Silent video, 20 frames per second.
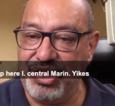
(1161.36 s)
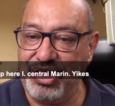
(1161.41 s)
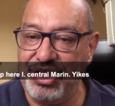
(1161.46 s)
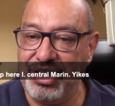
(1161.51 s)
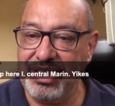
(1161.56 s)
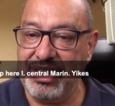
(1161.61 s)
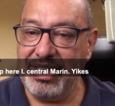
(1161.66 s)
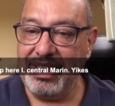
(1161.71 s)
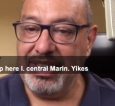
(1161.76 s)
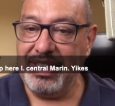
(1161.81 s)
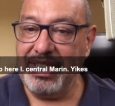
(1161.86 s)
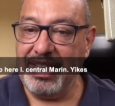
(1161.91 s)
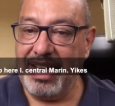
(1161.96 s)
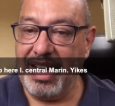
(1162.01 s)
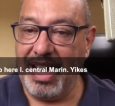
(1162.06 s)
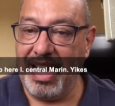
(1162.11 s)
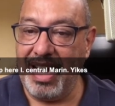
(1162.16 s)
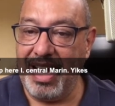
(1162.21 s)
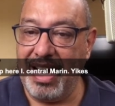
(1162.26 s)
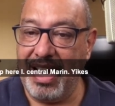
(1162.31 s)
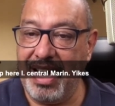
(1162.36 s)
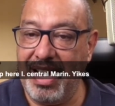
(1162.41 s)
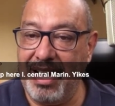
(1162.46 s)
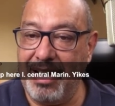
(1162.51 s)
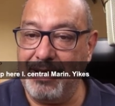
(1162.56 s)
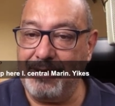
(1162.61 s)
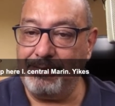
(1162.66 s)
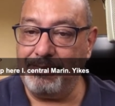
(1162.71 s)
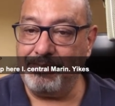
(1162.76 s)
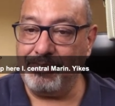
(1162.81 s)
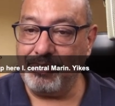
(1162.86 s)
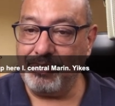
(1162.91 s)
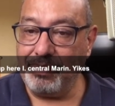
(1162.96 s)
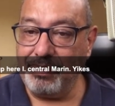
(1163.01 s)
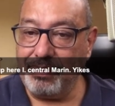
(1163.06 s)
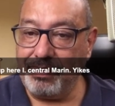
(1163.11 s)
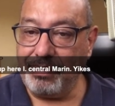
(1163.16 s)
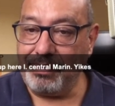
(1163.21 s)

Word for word: Ouch. Um,